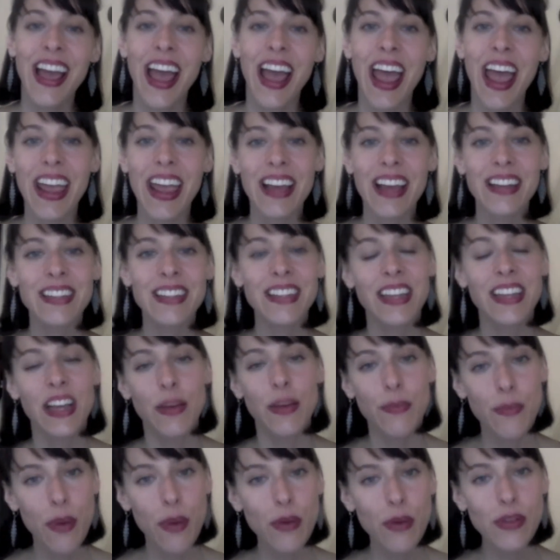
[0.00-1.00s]
and
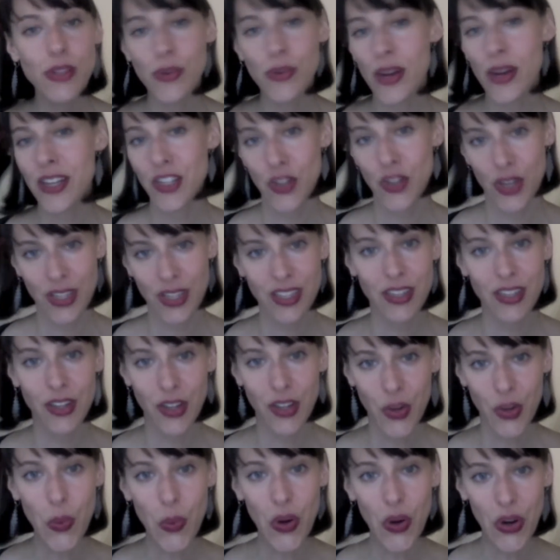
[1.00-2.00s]
most restaurants are going
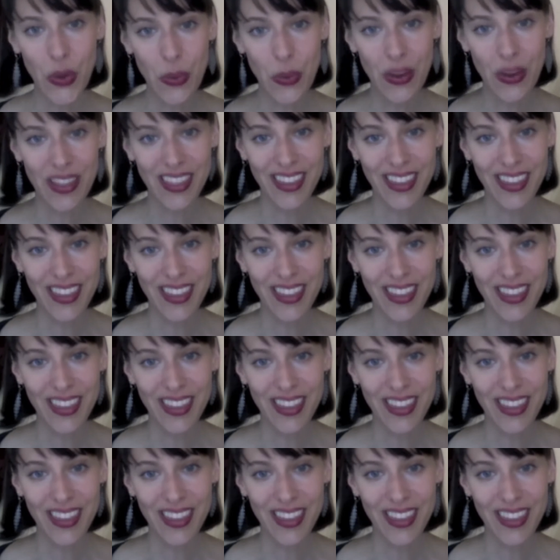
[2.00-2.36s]
to work with